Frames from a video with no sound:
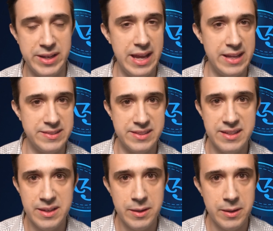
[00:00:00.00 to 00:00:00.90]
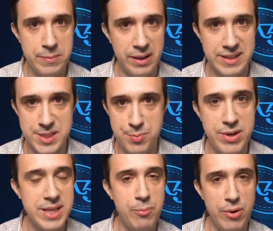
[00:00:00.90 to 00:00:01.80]
He has built his
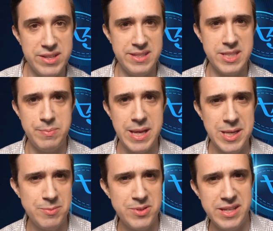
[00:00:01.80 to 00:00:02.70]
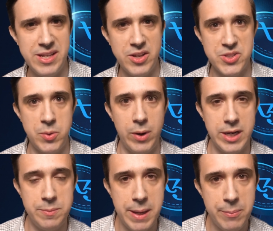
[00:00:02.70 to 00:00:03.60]
printing press in his basement, he got the
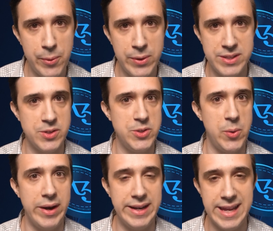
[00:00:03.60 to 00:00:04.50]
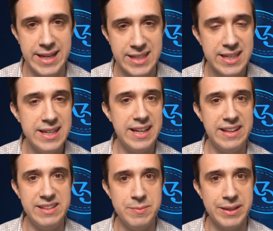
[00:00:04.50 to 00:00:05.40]
right paper, he's got the right ink,
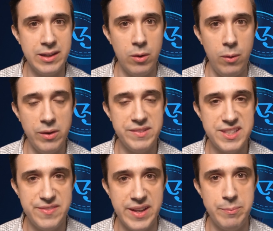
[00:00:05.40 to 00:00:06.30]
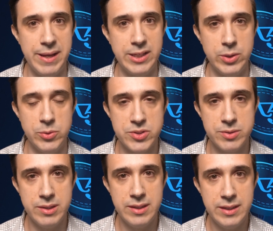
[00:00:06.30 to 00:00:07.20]
and he's making all of these fake banknotes.